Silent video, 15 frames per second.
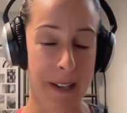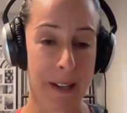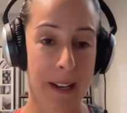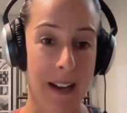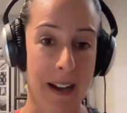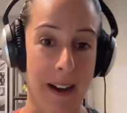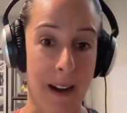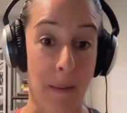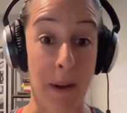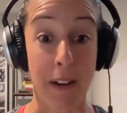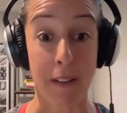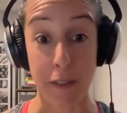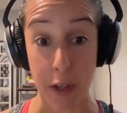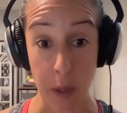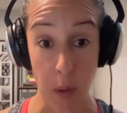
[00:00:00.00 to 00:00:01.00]
And
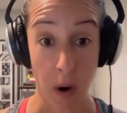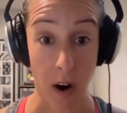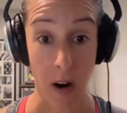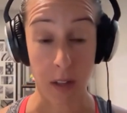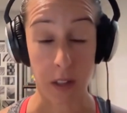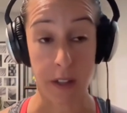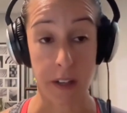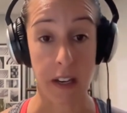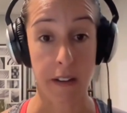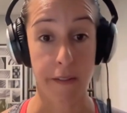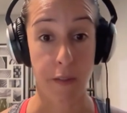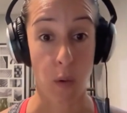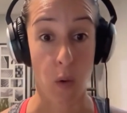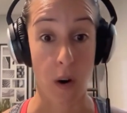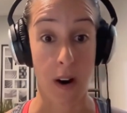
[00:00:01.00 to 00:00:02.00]
if you are looking
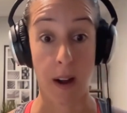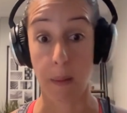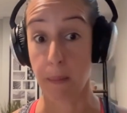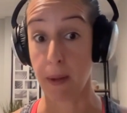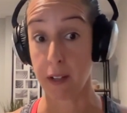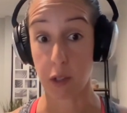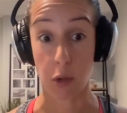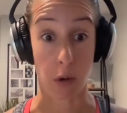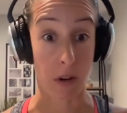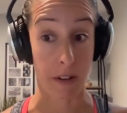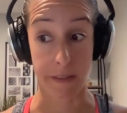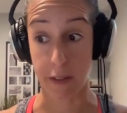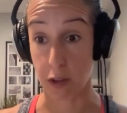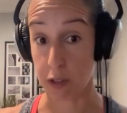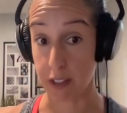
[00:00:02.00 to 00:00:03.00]
for a mentor,
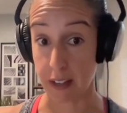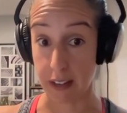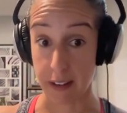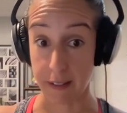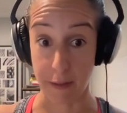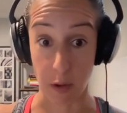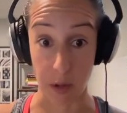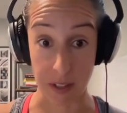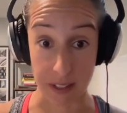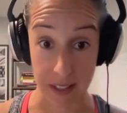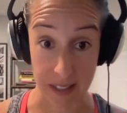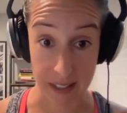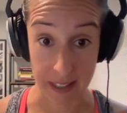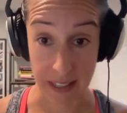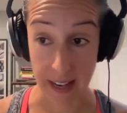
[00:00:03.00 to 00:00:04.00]
if you're sitting for the
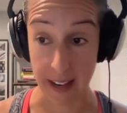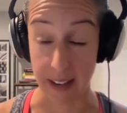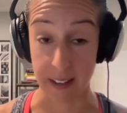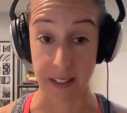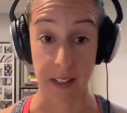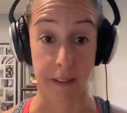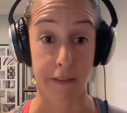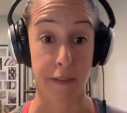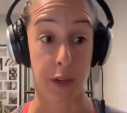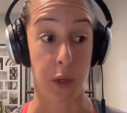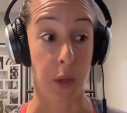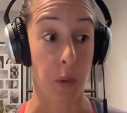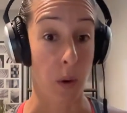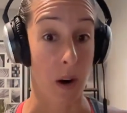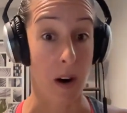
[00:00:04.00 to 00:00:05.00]
CCS, if
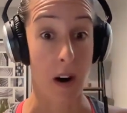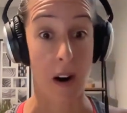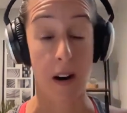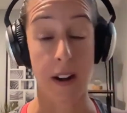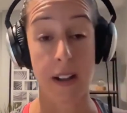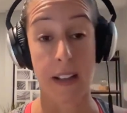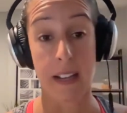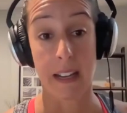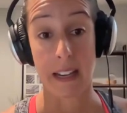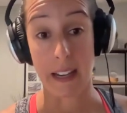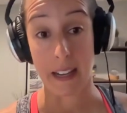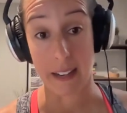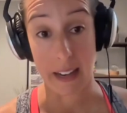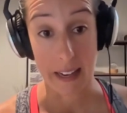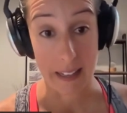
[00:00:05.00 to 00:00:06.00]
you are
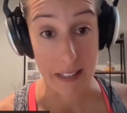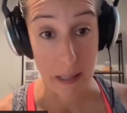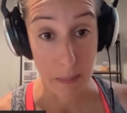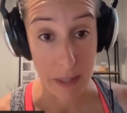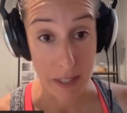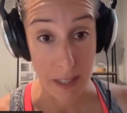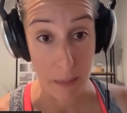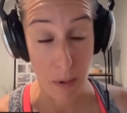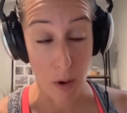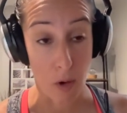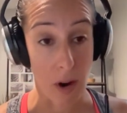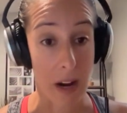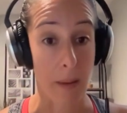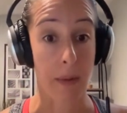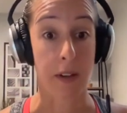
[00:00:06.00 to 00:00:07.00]
in a DPT
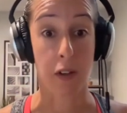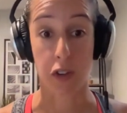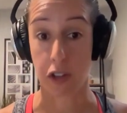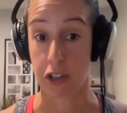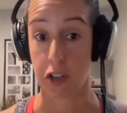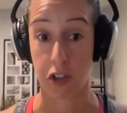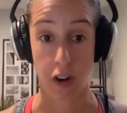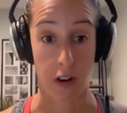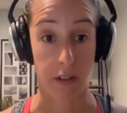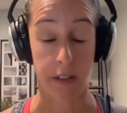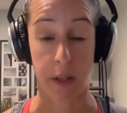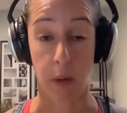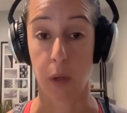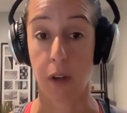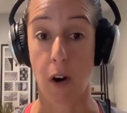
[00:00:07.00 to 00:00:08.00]
program and you're just
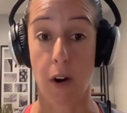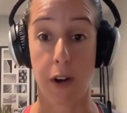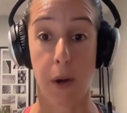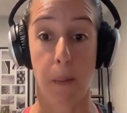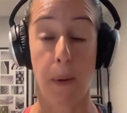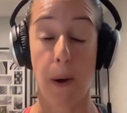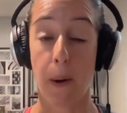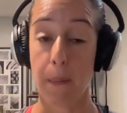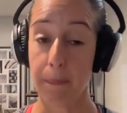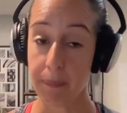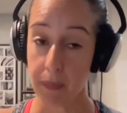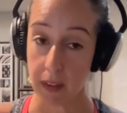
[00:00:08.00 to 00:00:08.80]
struggling with cardial pulm,